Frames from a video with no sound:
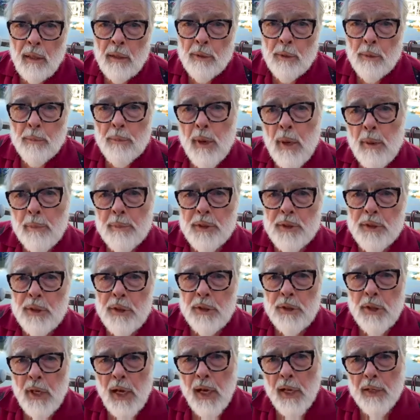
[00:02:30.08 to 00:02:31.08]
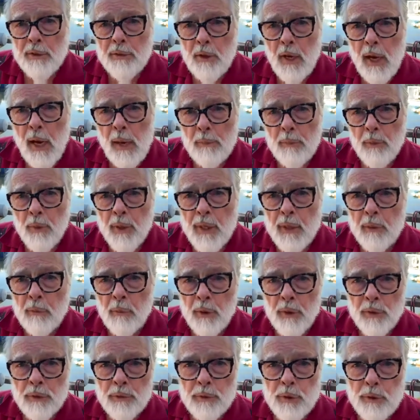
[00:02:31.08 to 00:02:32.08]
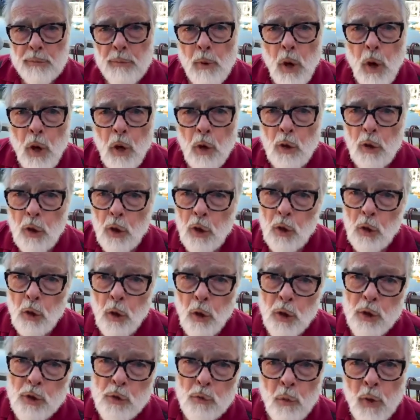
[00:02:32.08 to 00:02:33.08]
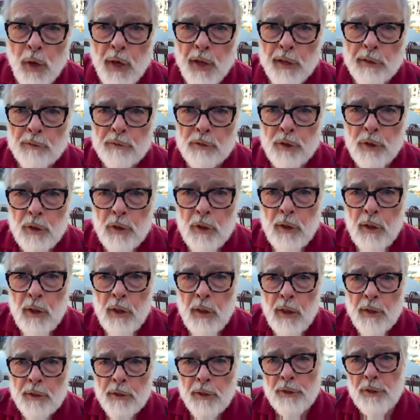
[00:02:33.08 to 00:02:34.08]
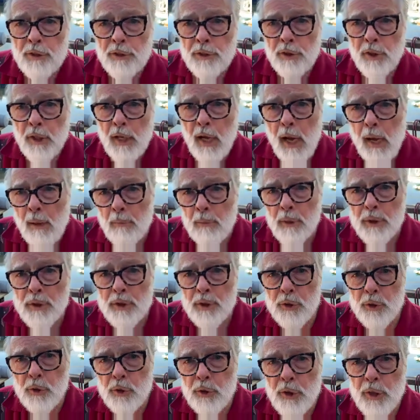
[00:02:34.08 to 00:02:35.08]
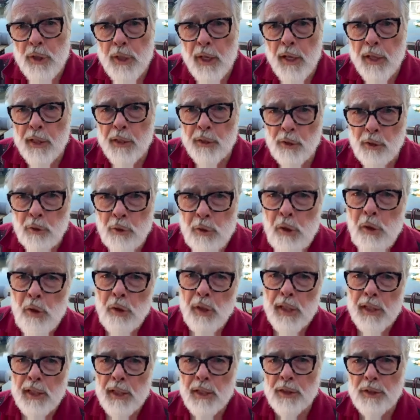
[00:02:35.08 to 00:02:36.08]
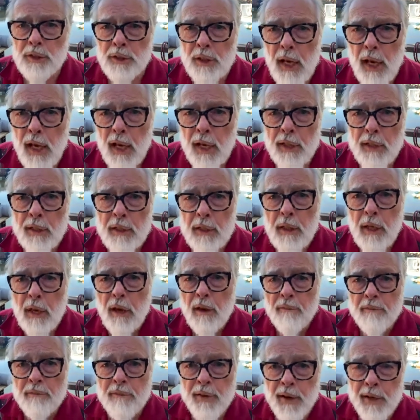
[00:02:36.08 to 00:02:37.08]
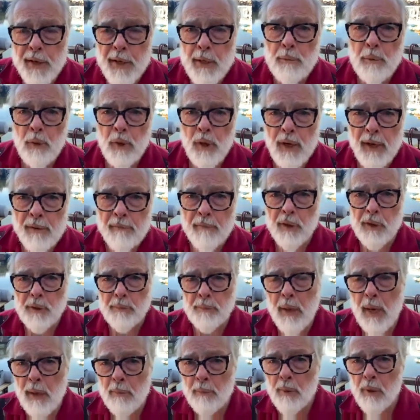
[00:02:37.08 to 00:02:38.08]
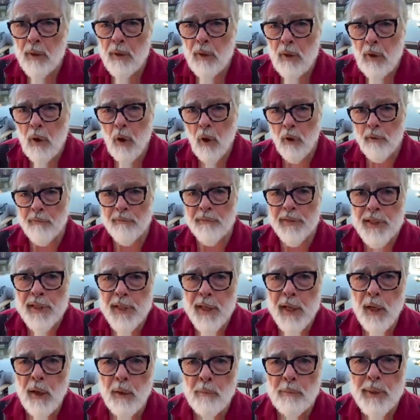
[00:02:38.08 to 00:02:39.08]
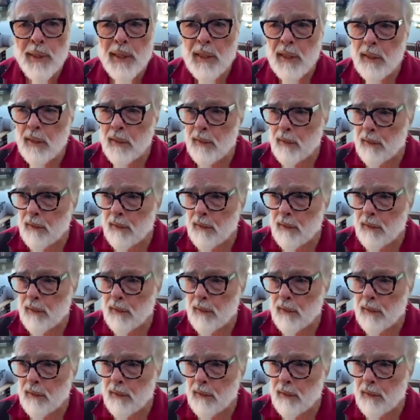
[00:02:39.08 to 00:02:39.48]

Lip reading: The pump is designed to operate with small or large waves. This is accomplished using a uniquely designed variable leverage pump, or VLP.